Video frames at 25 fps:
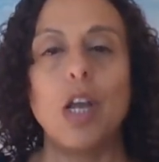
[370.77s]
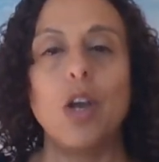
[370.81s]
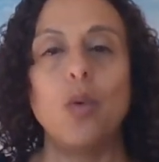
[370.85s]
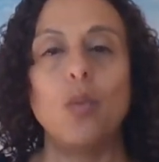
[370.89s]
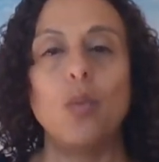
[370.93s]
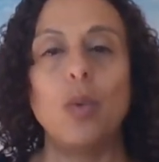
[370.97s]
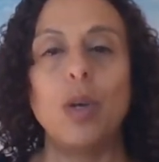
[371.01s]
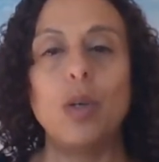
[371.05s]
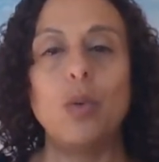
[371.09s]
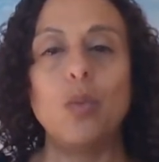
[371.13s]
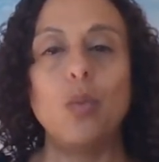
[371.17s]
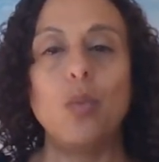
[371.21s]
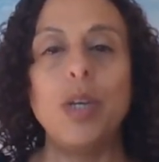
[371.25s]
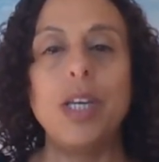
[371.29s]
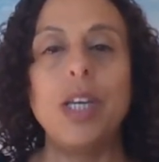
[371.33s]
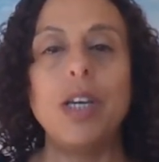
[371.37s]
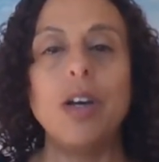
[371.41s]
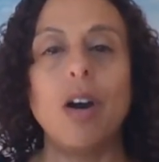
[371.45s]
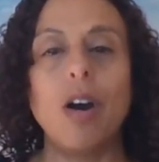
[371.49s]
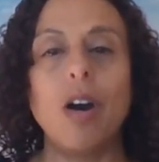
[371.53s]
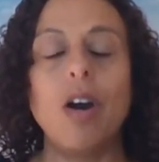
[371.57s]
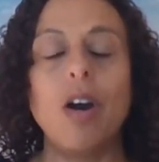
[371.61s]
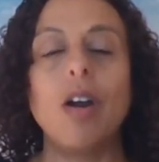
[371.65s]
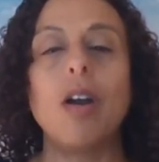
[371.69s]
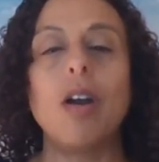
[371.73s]
When we
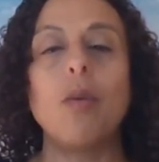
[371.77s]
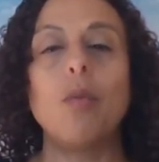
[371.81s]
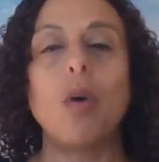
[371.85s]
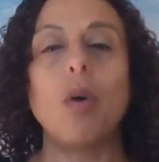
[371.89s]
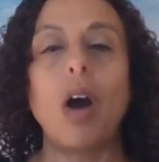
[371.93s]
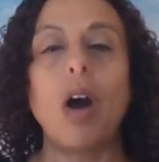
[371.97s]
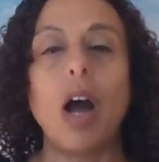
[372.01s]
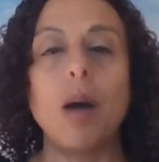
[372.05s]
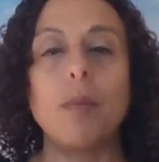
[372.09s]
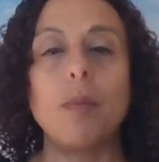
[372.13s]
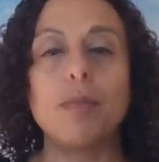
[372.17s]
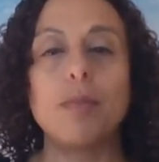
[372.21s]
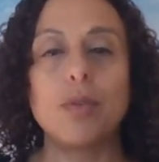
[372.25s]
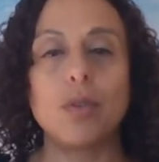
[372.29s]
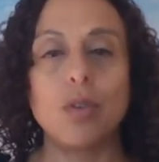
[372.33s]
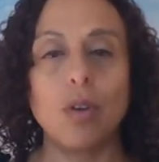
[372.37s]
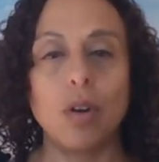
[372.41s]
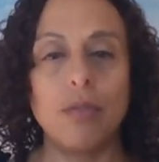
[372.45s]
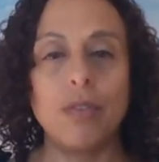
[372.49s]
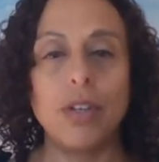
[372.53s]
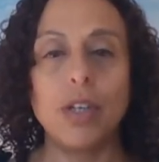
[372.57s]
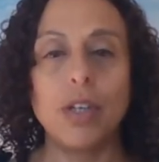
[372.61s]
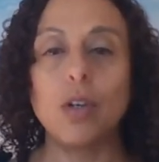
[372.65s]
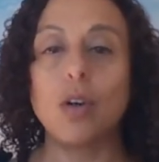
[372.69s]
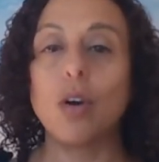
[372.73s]
are
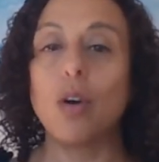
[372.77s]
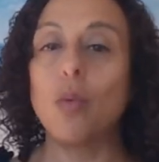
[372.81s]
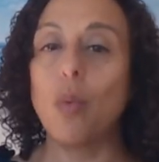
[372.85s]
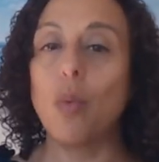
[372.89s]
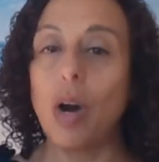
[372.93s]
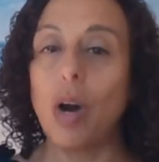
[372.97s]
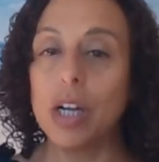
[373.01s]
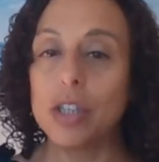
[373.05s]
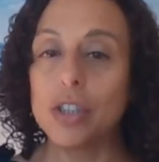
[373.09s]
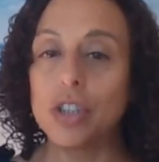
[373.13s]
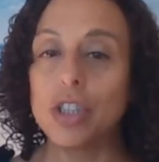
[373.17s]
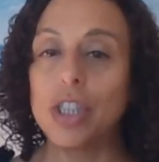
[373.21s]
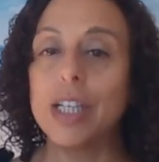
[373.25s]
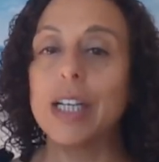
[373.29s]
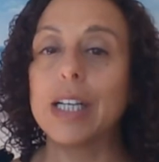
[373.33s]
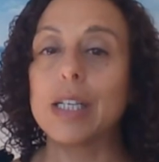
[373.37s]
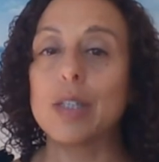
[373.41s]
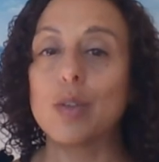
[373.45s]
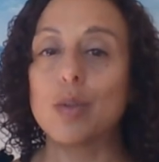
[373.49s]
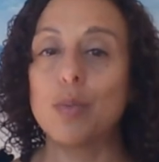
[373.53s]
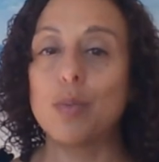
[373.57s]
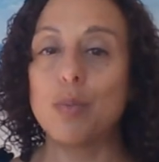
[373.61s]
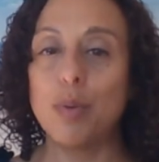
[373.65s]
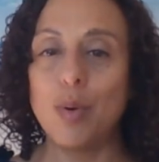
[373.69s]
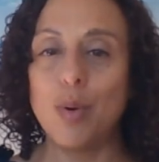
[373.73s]
observing or watching the
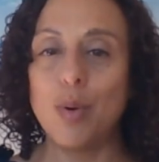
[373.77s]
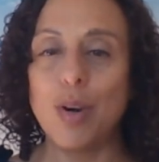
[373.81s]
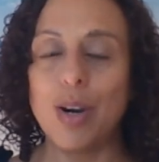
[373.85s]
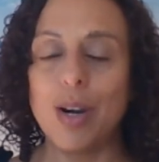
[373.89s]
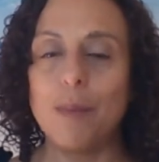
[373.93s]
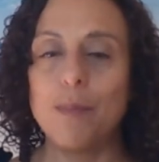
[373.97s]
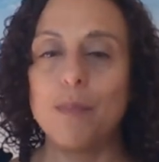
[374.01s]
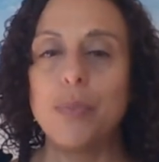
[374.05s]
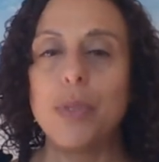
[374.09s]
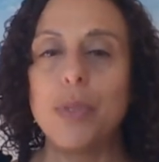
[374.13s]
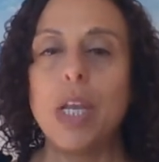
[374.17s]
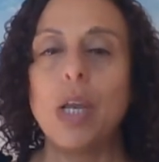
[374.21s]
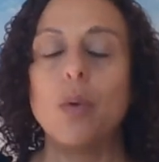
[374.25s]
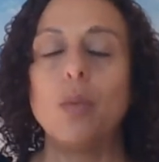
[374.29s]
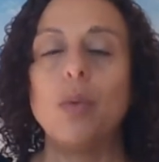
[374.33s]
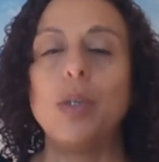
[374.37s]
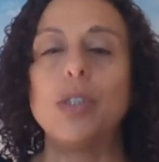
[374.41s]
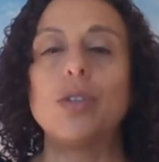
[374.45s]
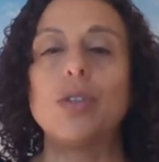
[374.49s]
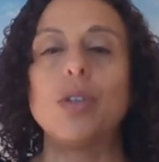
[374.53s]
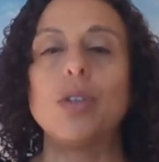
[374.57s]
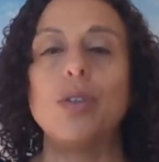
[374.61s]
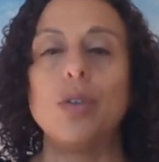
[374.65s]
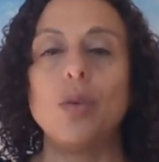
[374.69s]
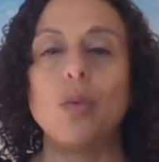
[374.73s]
sport, we
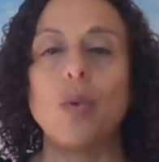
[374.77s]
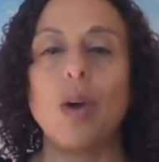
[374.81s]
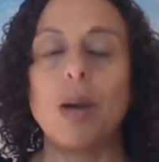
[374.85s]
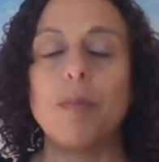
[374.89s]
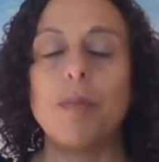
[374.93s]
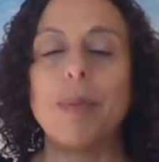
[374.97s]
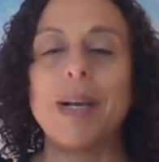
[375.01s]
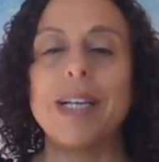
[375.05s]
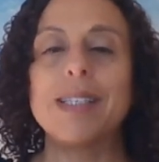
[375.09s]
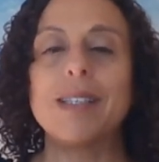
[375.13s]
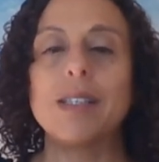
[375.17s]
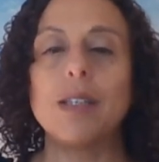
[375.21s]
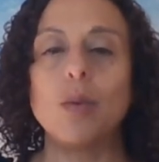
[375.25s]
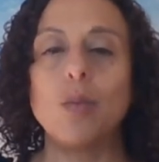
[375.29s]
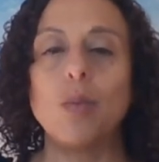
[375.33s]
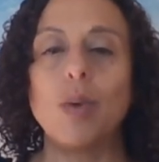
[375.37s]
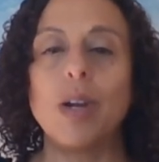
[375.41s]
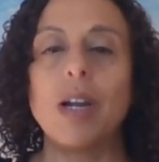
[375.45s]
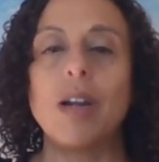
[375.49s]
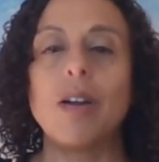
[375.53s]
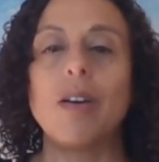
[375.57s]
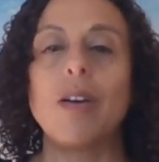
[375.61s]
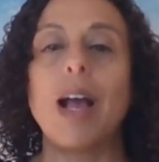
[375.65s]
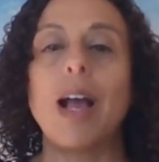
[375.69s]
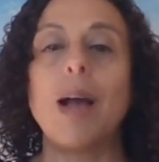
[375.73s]
should do our best to
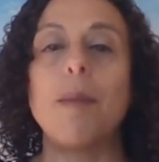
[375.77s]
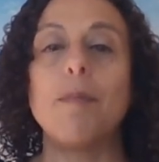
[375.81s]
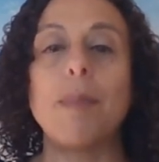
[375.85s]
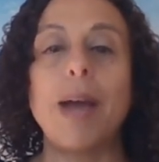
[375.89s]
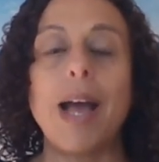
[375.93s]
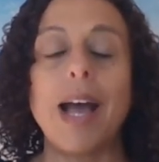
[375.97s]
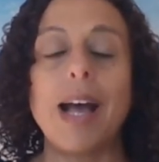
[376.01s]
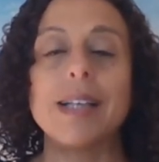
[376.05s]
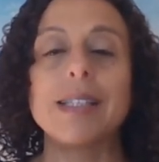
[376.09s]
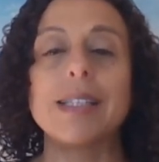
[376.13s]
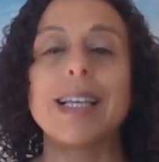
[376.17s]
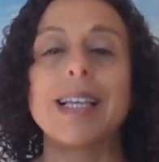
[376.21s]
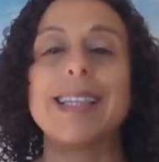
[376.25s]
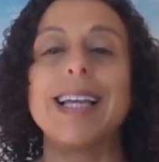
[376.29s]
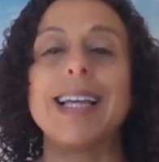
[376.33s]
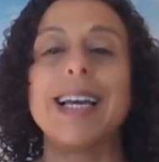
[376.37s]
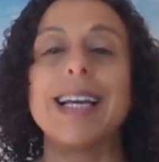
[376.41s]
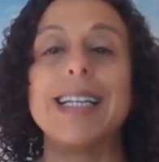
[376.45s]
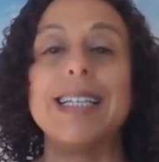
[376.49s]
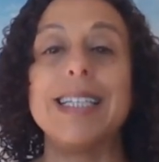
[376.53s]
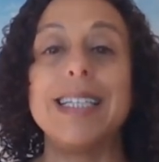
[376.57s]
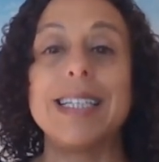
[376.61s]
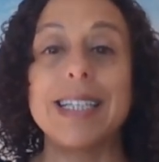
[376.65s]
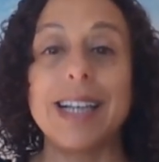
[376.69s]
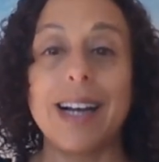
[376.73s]
wear a mask the
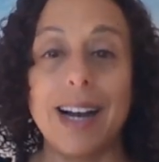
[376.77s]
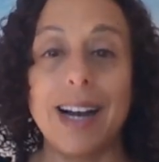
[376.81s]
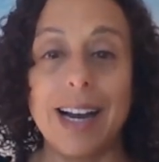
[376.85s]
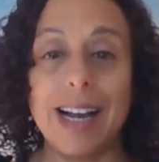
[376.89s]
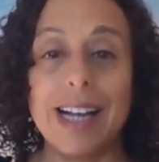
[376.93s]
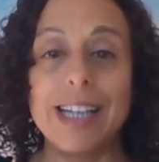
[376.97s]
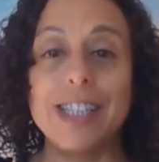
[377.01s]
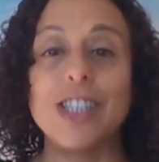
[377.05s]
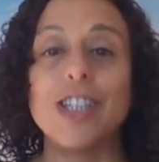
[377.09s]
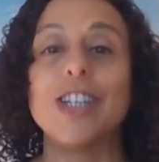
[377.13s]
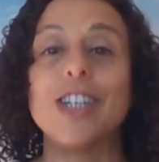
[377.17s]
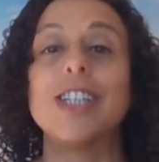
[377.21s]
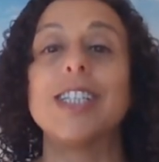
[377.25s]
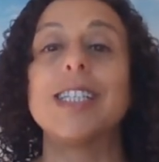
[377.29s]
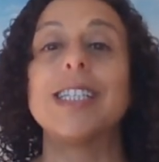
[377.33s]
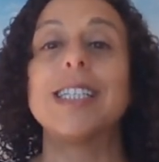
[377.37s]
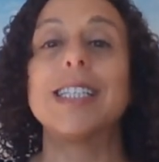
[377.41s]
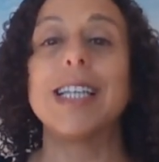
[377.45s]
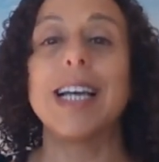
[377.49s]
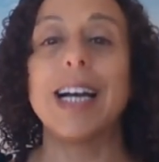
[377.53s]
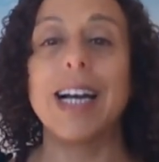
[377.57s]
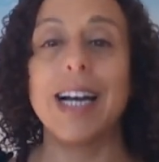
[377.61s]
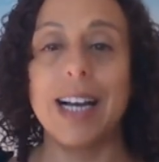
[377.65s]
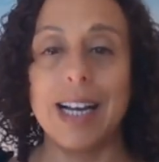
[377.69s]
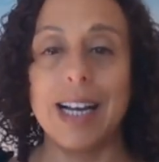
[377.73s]
entire
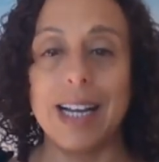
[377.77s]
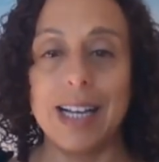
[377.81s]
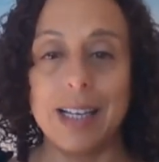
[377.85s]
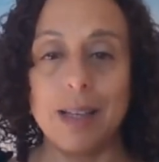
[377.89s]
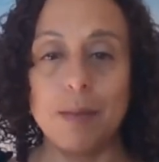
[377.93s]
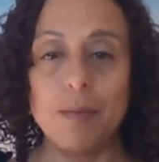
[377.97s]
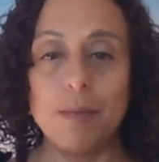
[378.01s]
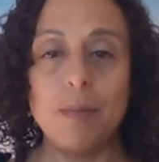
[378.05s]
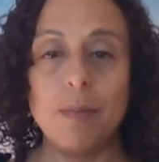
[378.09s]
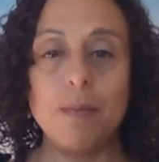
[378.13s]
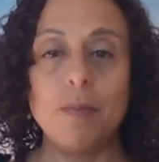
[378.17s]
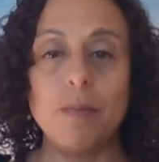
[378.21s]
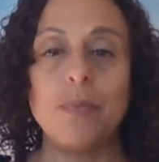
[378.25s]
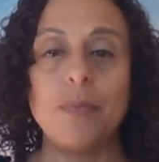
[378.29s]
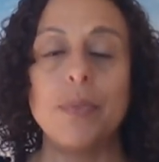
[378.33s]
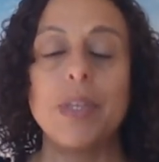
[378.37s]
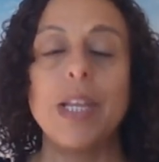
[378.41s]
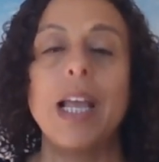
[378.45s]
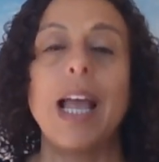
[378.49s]
time.